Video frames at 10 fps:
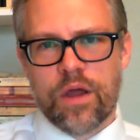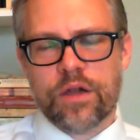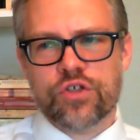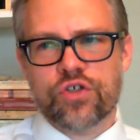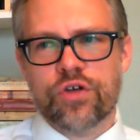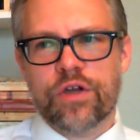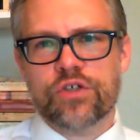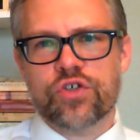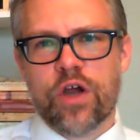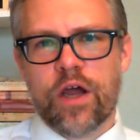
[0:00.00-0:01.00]
and should
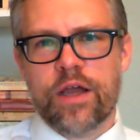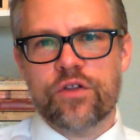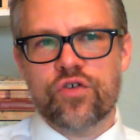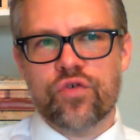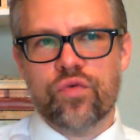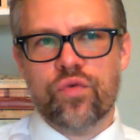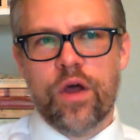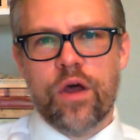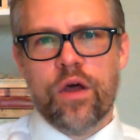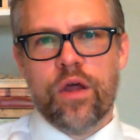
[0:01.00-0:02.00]
not try to
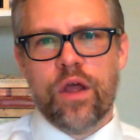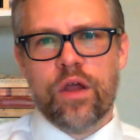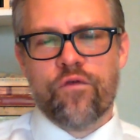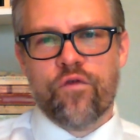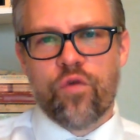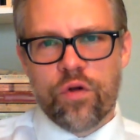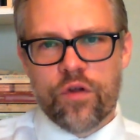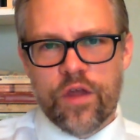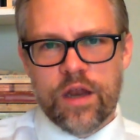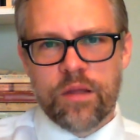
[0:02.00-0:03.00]

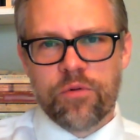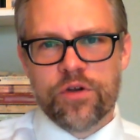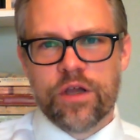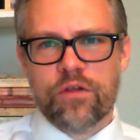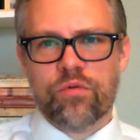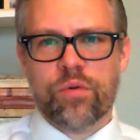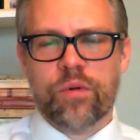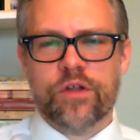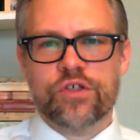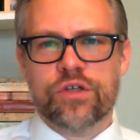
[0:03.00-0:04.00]
enforce any particular
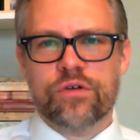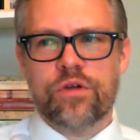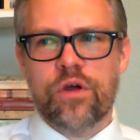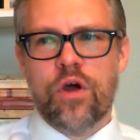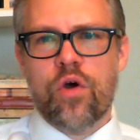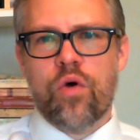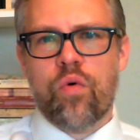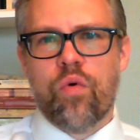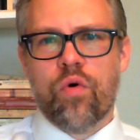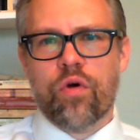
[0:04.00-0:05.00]
religion
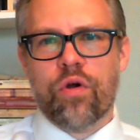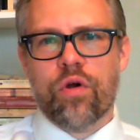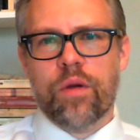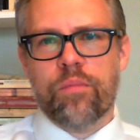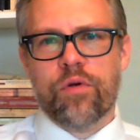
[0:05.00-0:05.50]
or